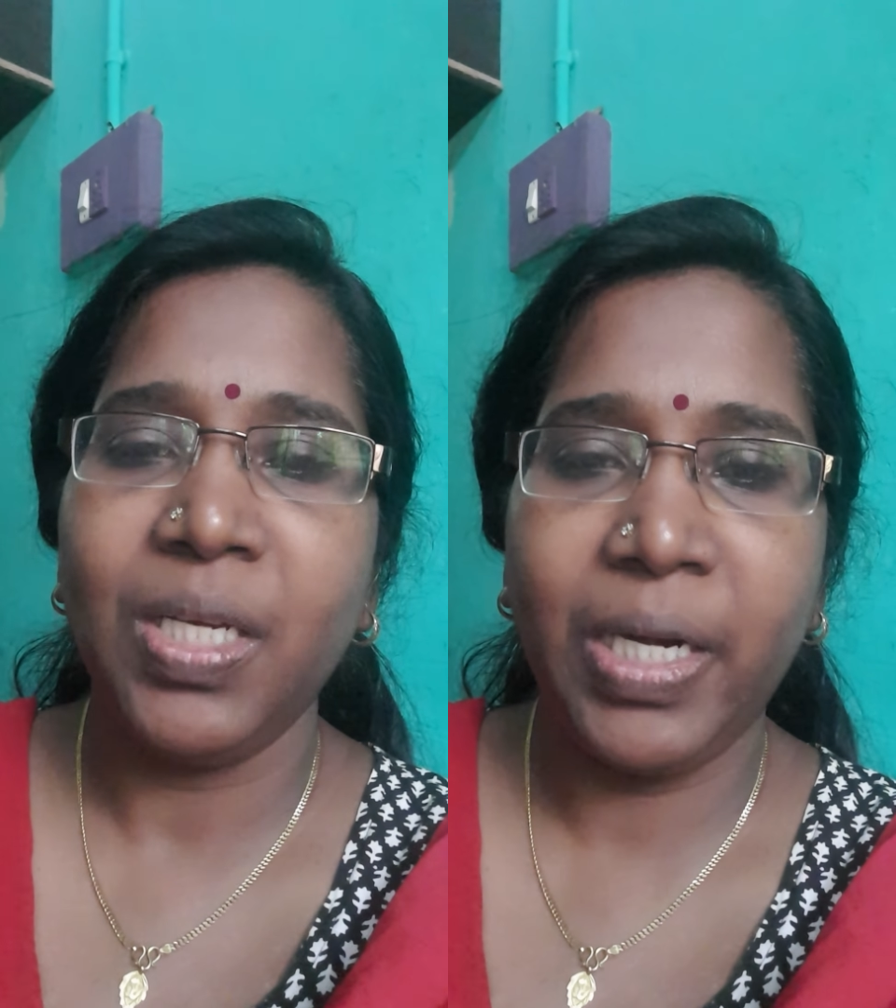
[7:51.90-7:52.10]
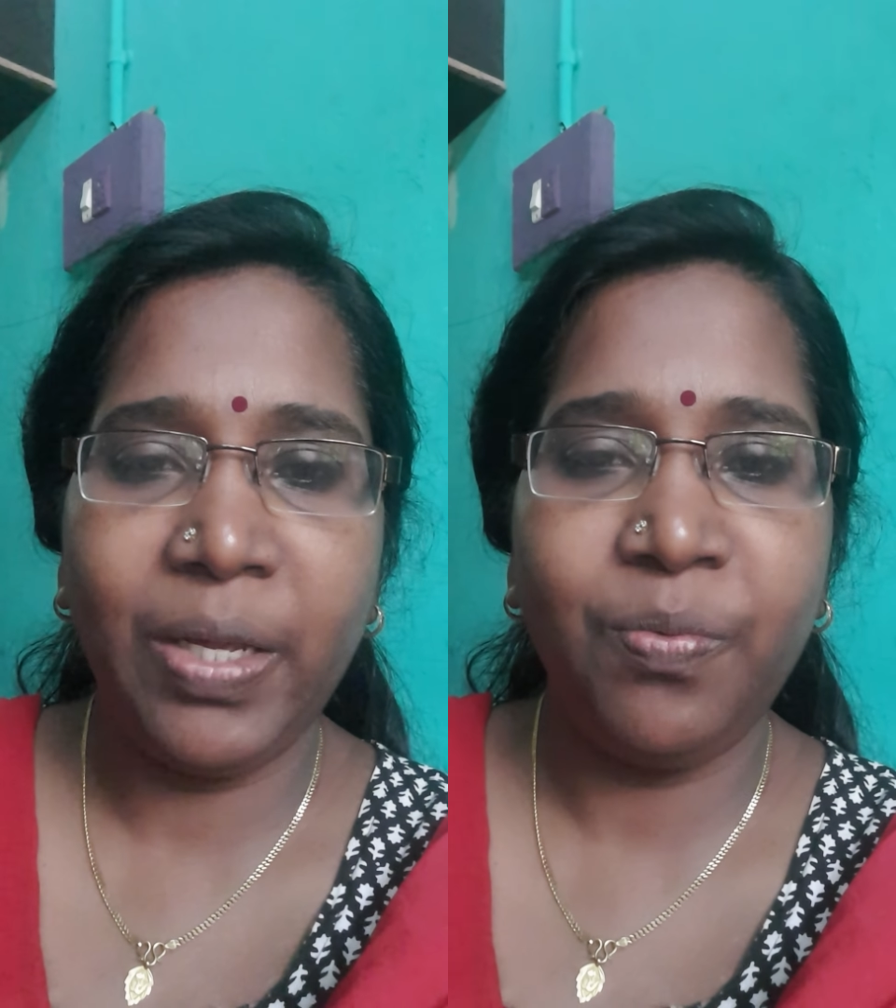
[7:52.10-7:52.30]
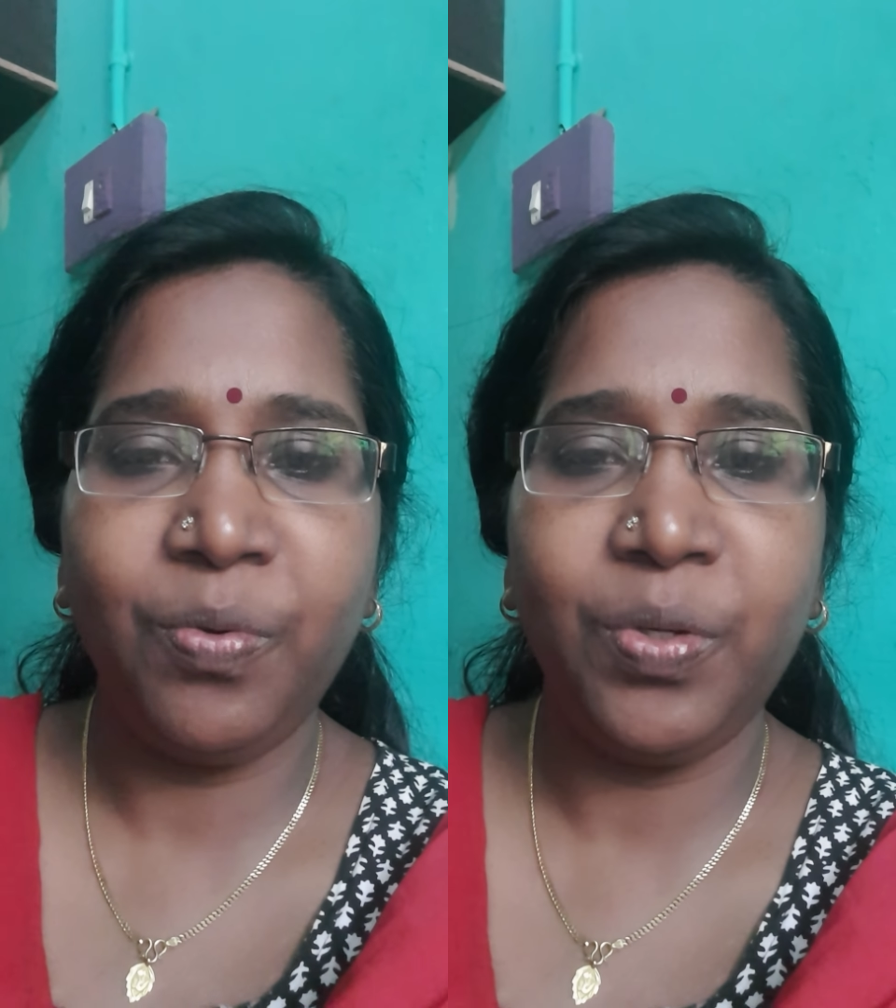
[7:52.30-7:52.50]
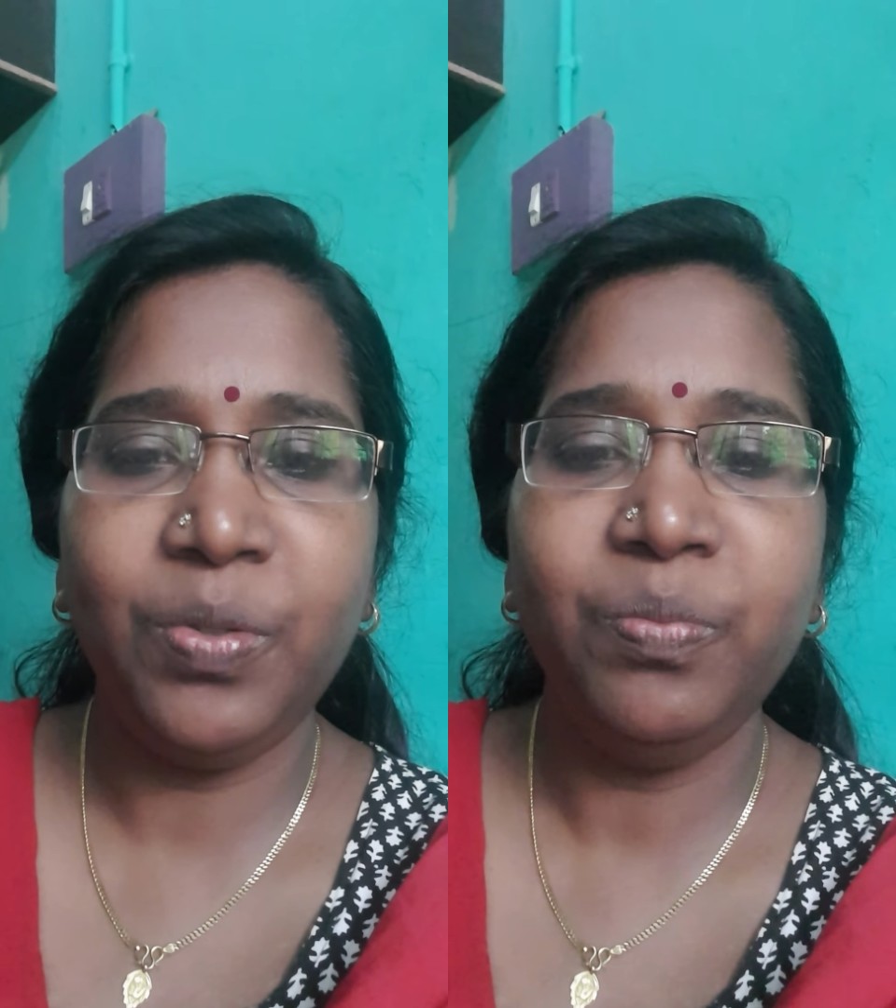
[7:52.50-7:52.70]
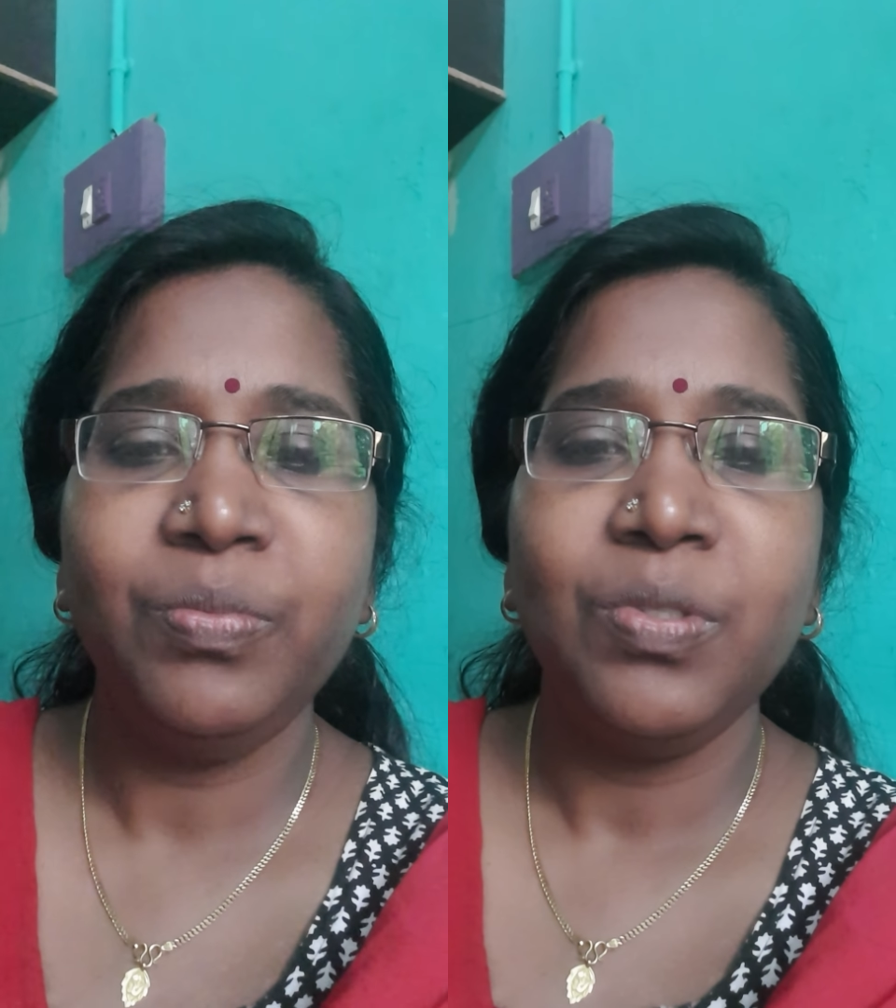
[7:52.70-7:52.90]
Clear for
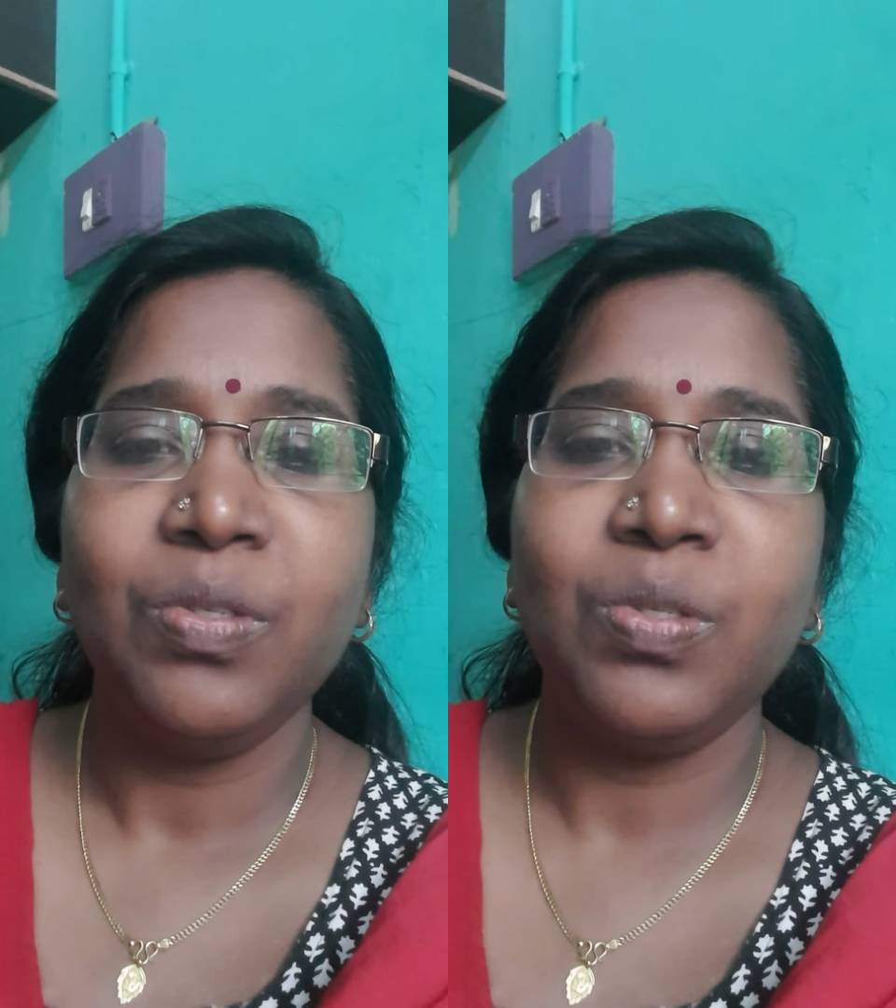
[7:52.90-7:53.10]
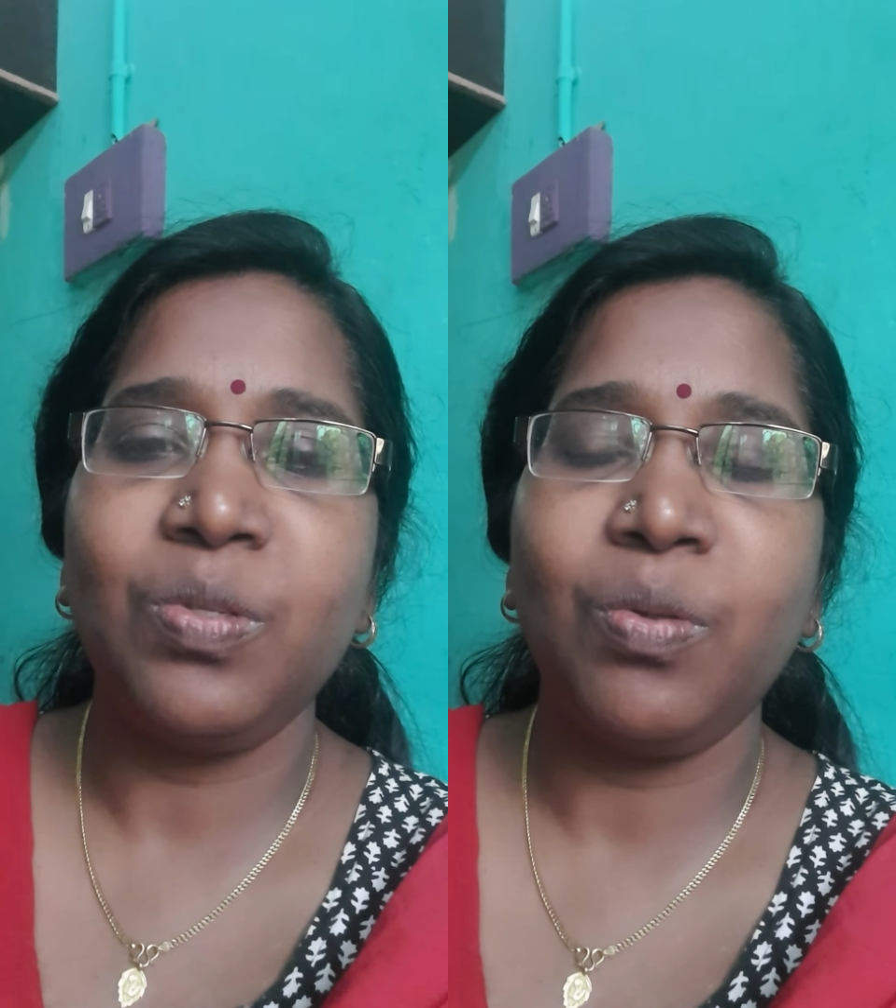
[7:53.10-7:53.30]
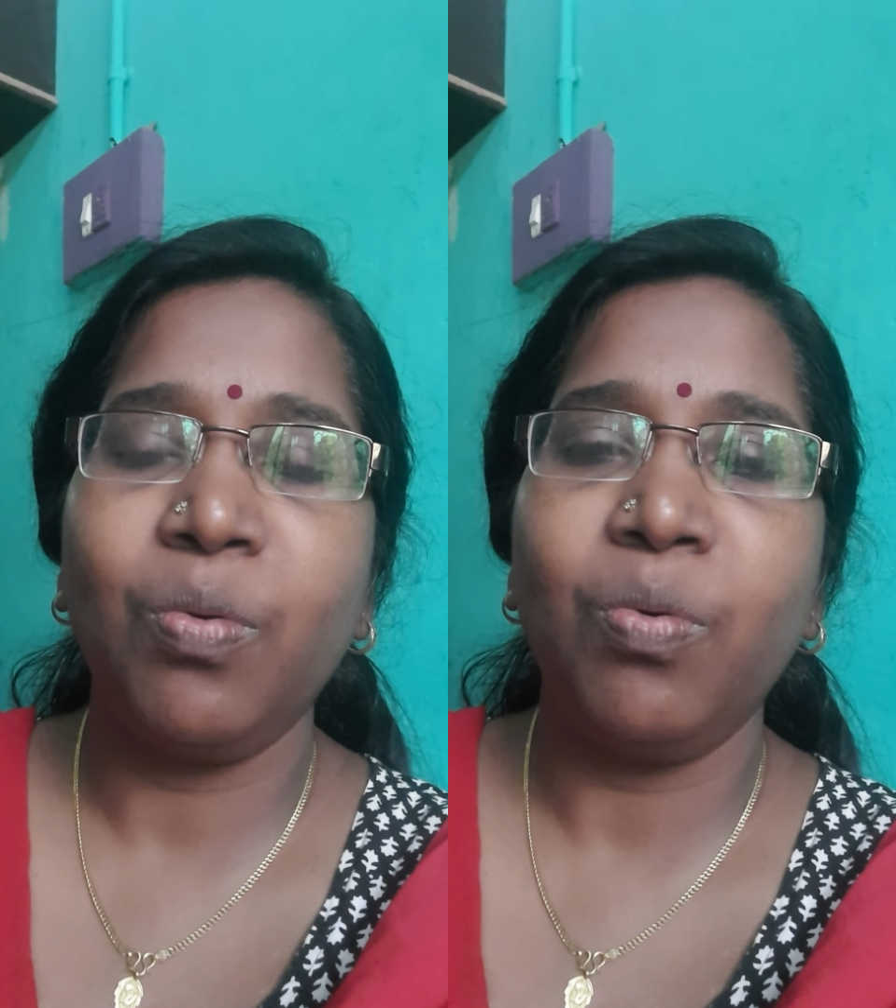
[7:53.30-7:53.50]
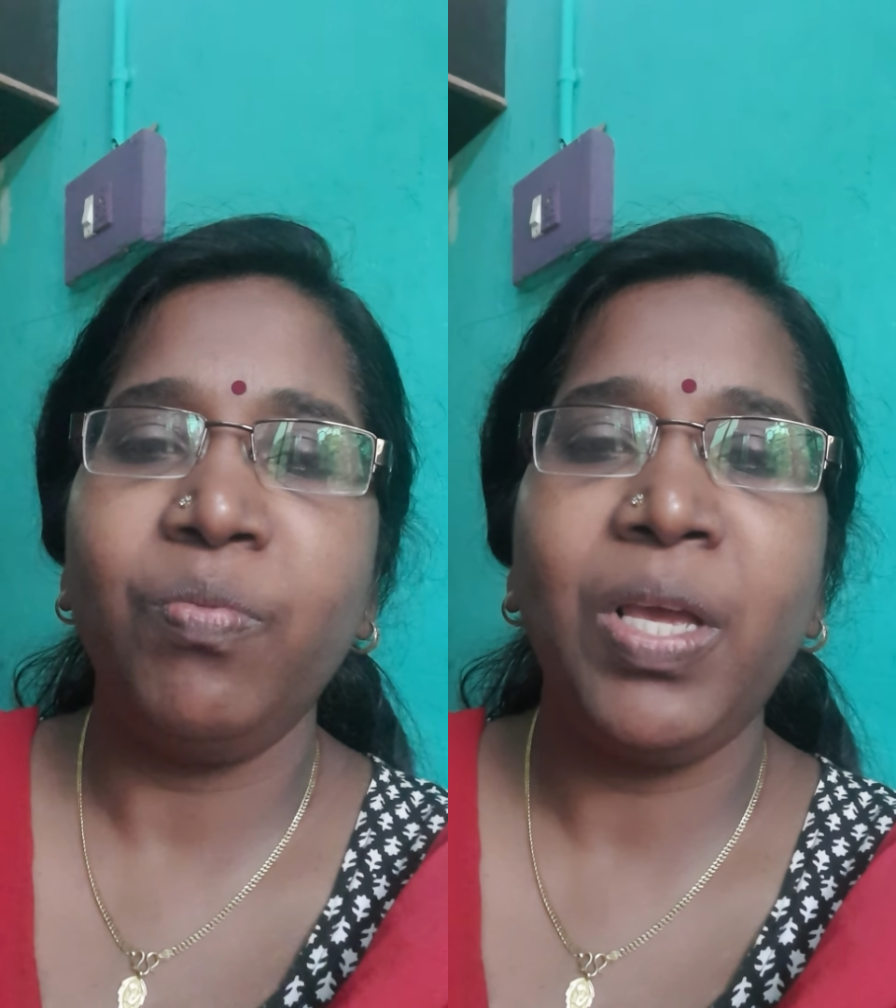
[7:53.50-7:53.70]
you? So